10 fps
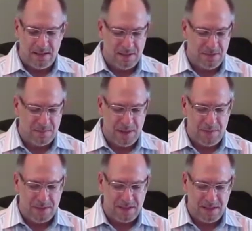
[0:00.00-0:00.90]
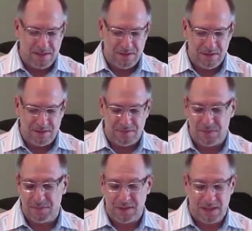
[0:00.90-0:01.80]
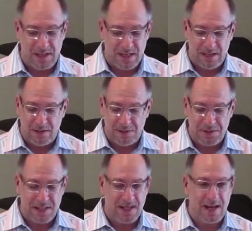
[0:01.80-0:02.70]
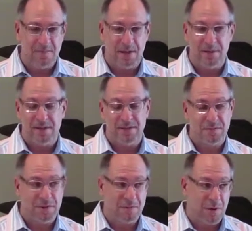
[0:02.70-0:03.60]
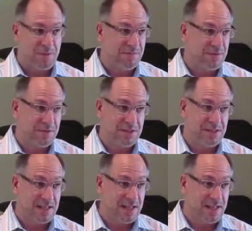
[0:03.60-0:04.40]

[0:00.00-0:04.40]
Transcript: you know, maybe is hindering you from getting closer to God, maybe this would be a moment for you to just say,